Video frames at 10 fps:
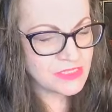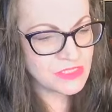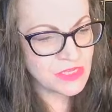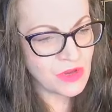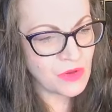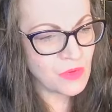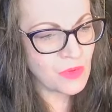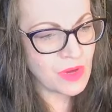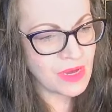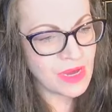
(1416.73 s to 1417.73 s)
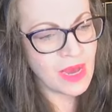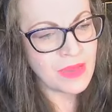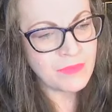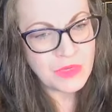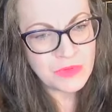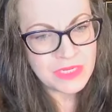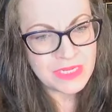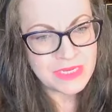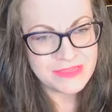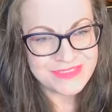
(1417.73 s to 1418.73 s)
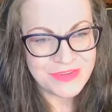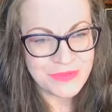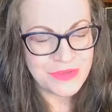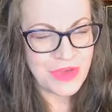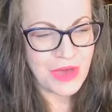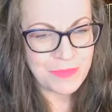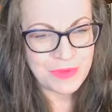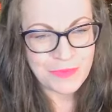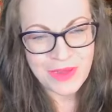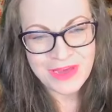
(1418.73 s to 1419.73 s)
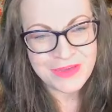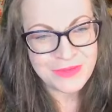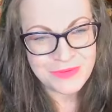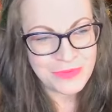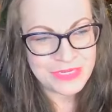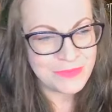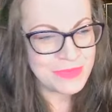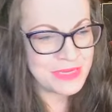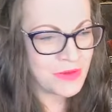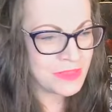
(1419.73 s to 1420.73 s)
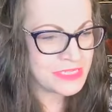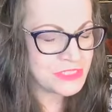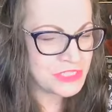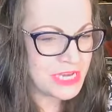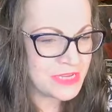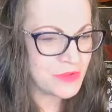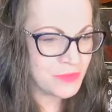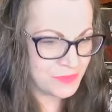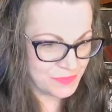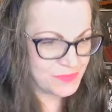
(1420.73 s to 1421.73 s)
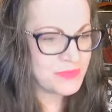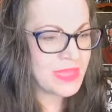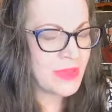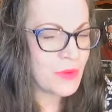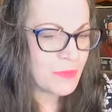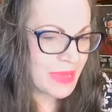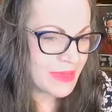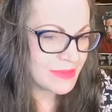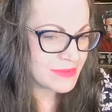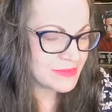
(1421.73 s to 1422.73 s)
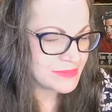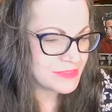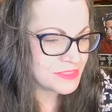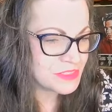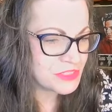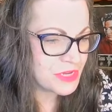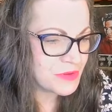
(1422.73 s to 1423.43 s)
So I muted it so the copyright wouldn't be on this channel. Now we're back to the show.